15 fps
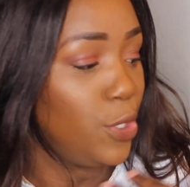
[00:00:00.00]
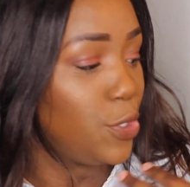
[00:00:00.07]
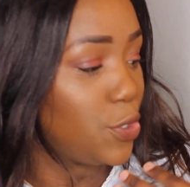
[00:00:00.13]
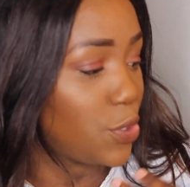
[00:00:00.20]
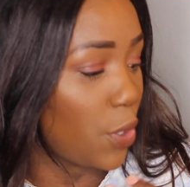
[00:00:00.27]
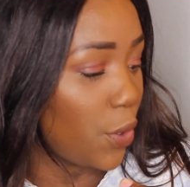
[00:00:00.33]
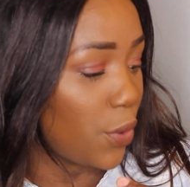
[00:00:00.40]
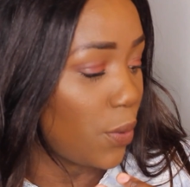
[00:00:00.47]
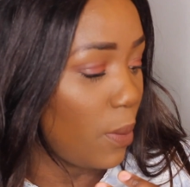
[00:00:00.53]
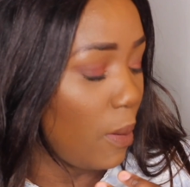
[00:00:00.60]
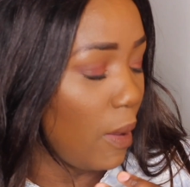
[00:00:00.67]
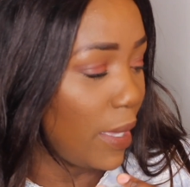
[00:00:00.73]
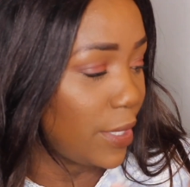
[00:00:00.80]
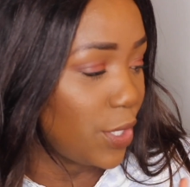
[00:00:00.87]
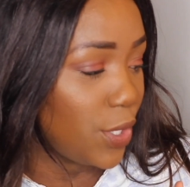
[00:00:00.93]
So
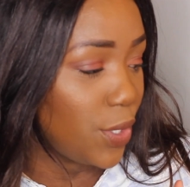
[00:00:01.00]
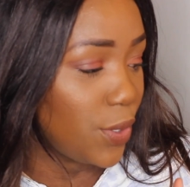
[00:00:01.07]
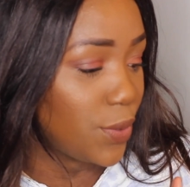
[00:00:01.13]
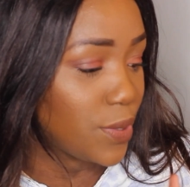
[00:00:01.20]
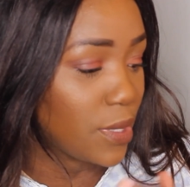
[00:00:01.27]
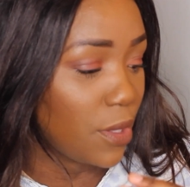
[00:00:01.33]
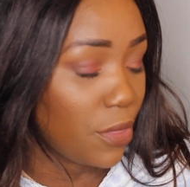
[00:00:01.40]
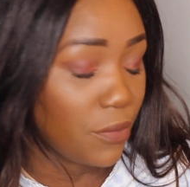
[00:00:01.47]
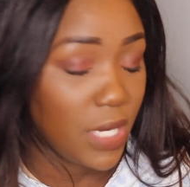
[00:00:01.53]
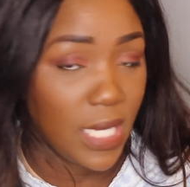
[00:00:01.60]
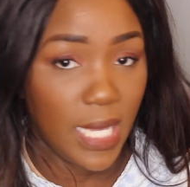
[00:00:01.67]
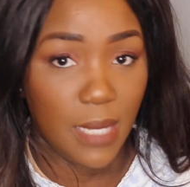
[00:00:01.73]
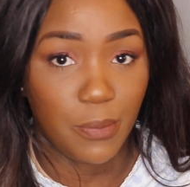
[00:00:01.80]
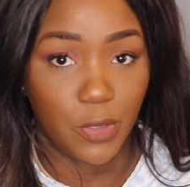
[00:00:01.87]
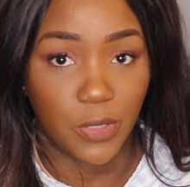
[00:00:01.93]
I use 3
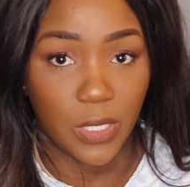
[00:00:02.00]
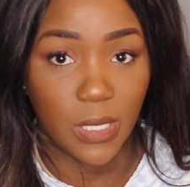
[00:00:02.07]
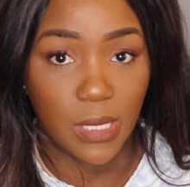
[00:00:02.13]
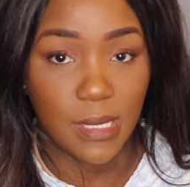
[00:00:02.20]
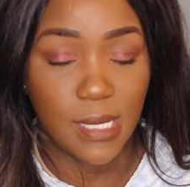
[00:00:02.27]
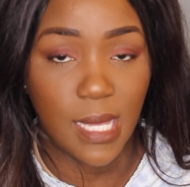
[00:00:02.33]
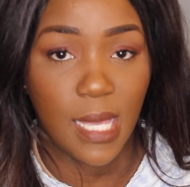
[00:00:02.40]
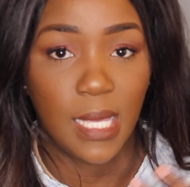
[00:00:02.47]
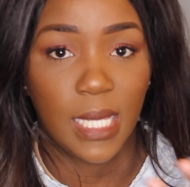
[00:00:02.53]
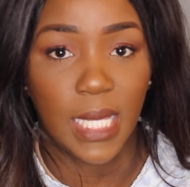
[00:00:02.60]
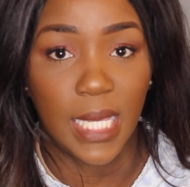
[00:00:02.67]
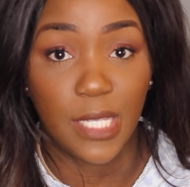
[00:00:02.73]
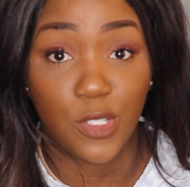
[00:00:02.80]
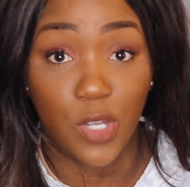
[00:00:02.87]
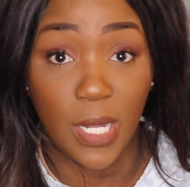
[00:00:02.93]
key products
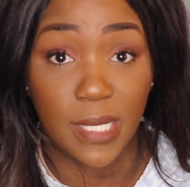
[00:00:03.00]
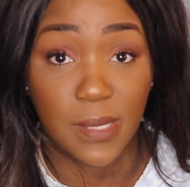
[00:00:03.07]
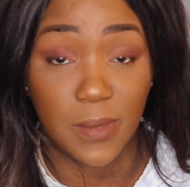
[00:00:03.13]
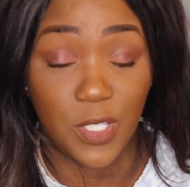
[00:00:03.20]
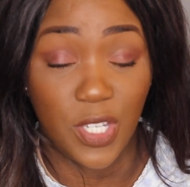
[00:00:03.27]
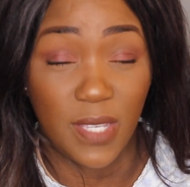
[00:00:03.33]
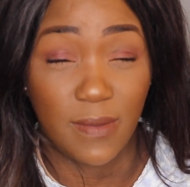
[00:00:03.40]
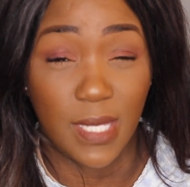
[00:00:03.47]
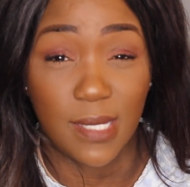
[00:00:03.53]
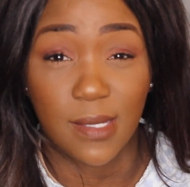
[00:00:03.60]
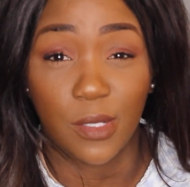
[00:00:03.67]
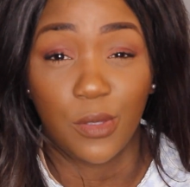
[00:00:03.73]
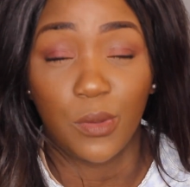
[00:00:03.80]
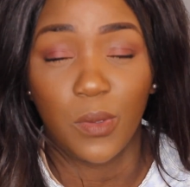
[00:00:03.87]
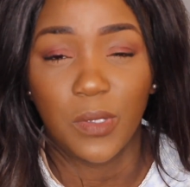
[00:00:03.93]
in trying to achieve this,
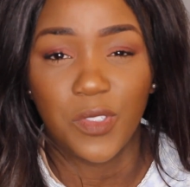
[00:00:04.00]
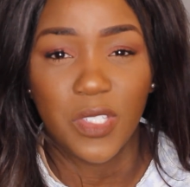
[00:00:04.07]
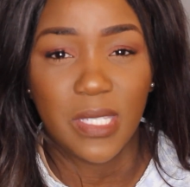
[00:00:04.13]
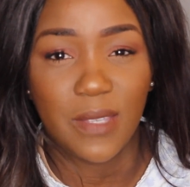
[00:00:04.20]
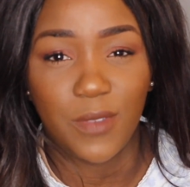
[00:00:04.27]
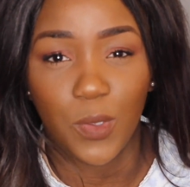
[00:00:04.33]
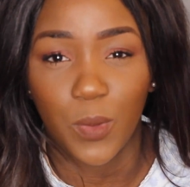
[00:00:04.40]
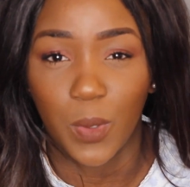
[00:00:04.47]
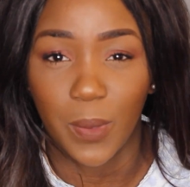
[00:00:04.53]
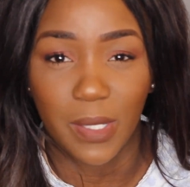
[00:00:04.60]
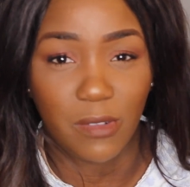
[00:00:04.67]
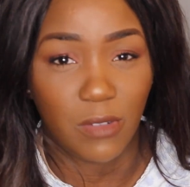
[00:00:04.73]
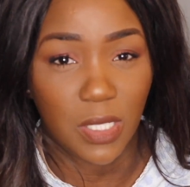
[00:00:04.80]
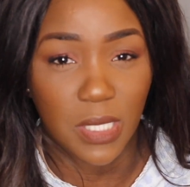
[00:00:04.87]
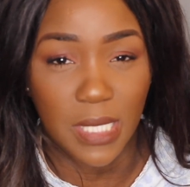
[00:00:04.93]
and I thought I'd just give you a
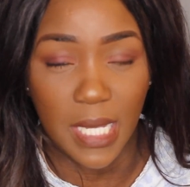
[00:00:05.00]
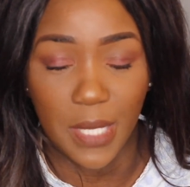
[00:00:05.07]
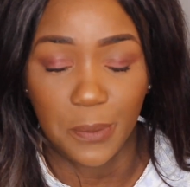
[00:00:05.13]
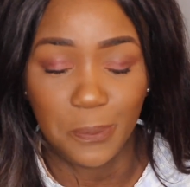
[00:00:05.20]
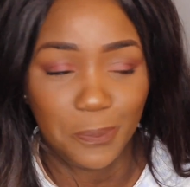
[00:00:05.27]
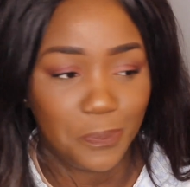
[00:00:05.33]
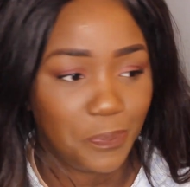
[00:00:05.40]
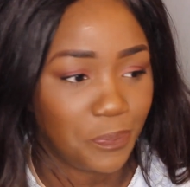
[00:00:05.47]
quick rundown